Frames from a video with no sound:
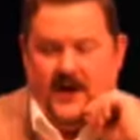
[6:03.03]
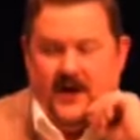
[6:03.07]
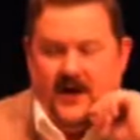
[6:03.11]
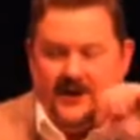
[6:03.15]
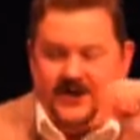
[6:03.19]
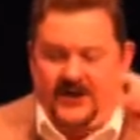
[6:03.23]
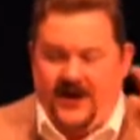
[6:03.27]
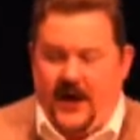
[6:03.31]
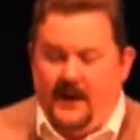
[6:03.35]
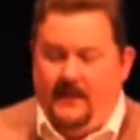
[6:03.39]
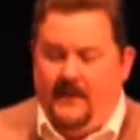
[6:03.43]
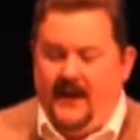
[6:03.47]
a
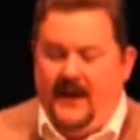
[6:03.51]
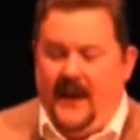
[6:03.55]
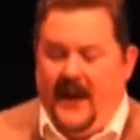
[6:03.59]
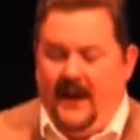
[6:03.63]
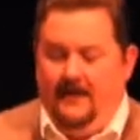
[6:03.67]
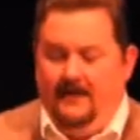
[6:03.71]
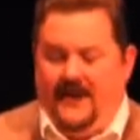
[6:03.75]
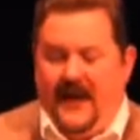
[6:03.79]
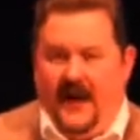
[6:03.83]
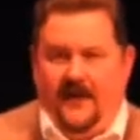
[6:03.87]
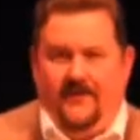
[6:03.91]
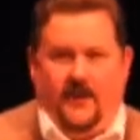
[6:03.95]
gentleman
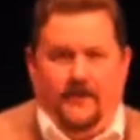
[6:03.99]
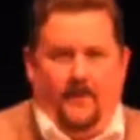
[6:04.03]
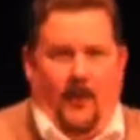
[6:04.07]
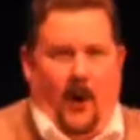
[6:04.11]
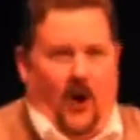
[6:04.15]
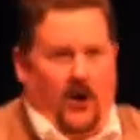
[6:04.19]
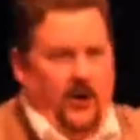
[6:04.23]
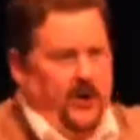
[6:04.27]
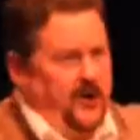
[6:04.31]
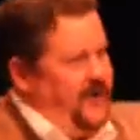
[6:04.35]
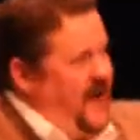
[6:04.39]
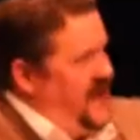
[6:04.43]
named David
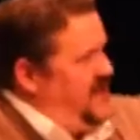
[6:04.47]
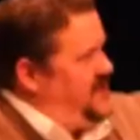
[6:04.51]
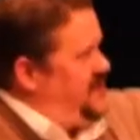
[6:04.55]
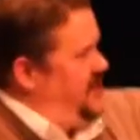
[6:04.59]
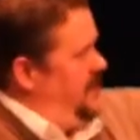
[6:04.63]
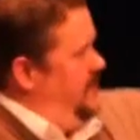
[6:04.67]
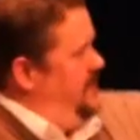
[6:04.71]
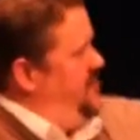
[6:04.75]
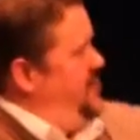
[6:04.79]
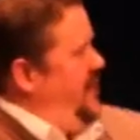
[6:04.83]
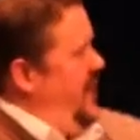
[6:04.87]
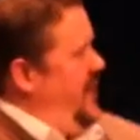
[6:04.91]
Parker, that's
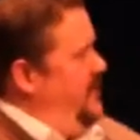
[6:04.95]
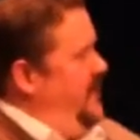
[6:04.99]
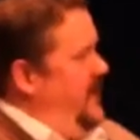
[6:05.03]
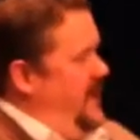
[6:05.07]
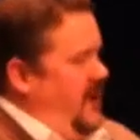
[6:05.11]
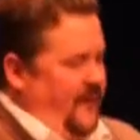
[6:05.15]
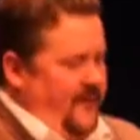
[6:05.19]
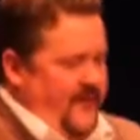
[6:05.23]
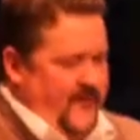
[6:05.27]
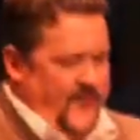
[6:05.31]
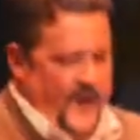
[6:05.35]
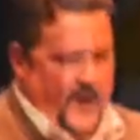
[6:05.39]
the
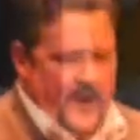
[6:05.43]
gentleman over